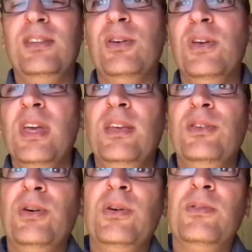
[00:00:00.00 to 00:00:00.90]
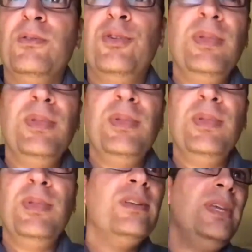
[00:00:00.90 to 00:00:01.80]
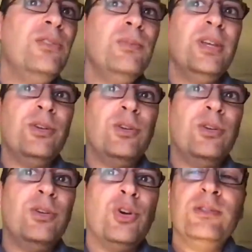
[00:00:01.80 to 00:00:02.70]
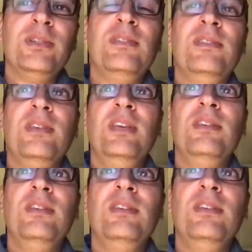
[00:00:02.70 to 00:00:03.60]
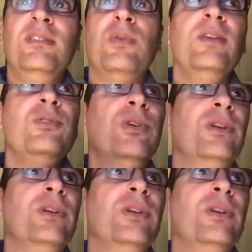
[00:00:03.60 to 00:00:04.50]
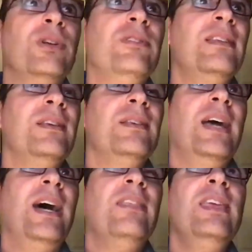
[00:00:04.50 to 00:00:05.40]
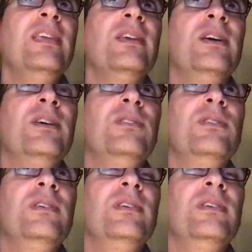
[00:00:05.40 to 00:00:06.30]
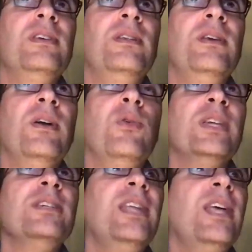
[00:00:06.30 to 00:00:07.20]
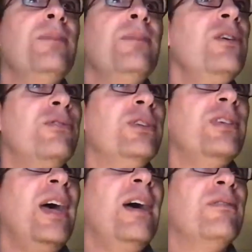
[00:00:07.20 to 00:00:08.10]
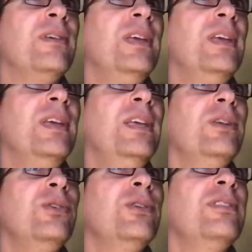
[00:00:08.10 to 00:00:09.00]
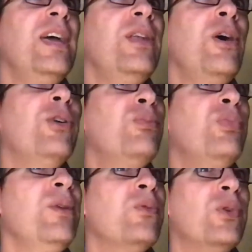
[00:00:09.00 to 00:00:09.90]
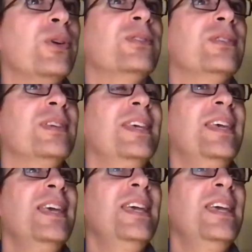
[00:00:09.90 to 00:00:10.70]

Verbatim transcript: Yeah, so so for me, what it means to be a neurobiologist is is, is trying to understand, I think, a, a, a question that many of us have is trying to understand how the brain works.